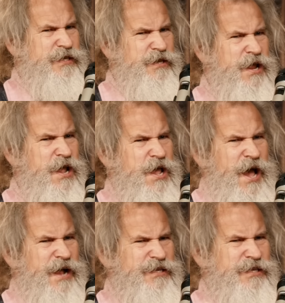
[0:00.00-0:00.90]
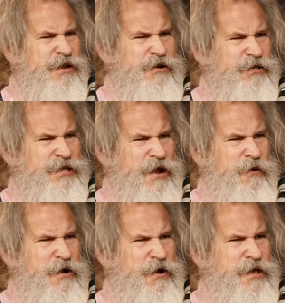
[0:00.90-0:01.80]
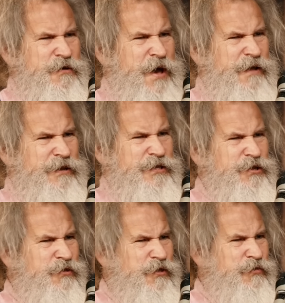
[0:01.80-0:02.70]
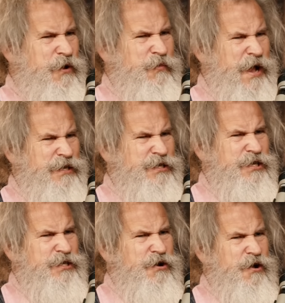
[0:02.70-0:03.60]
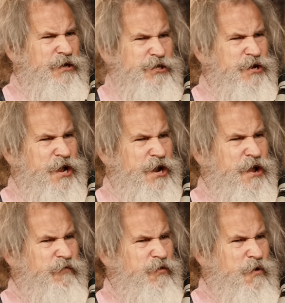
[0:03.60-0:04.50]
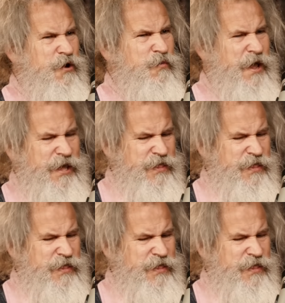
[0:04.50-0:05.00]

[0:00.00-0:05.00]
and I just didn't understand why you have to do the three wicks because they're always strong enough with one wick,